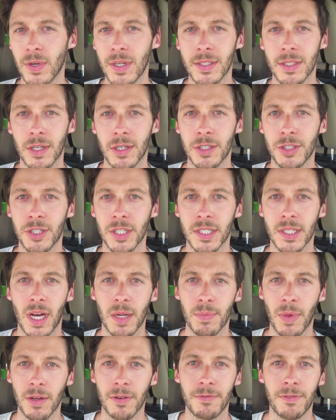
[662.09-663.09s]
research just
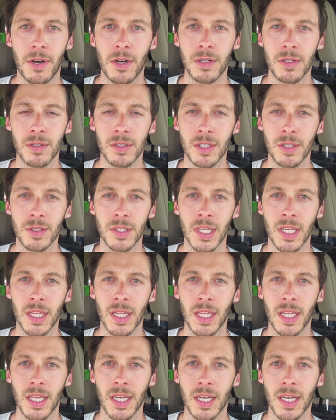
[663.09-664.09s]
on my phone using
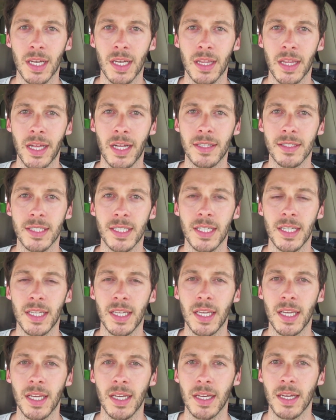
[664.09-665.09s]
the
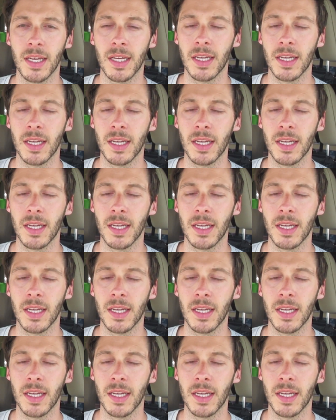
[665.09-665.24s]
LTE.